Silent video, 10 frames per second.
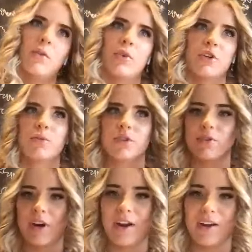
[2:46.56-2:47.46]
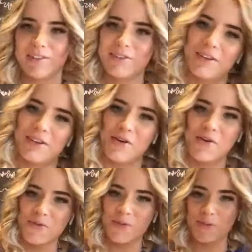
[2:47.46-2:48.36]
which was great, you
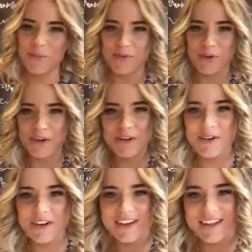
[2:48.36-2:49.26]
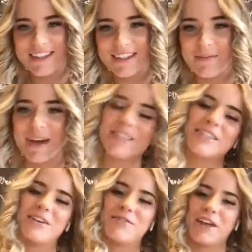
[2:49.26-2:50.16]
know, before New Year's, the best
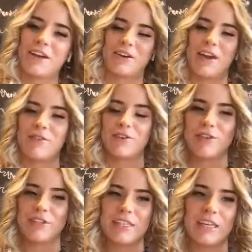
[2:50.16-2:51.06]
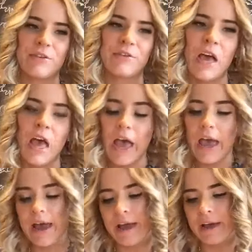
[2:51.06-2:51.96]
gift I could ever receive.
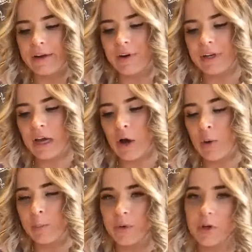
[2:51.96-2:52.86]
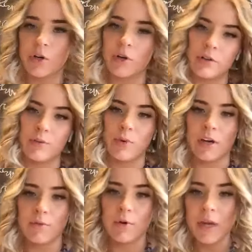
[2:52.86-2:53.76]
And right now, I'm currently
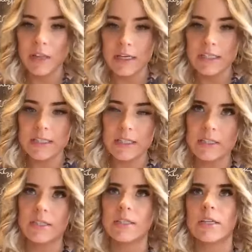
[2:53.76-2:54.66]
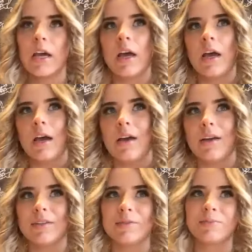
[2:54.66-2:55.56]
waiting for my license
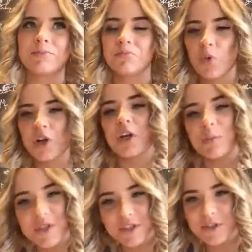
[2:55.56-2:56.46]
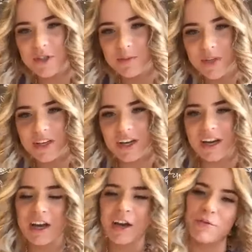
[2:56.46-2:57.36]
and working on my social
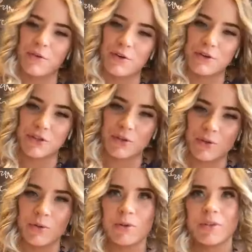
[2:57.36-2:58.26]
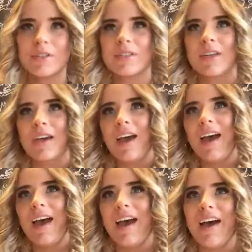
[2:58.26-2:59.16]
media, photo shoots,
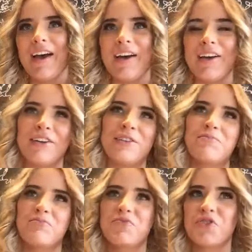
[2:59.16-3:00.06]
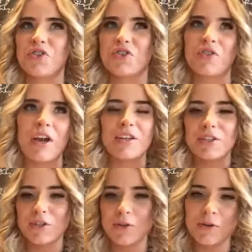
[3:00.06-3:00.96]
and just trying
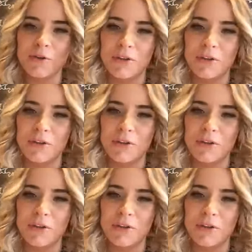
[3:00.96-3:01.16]
to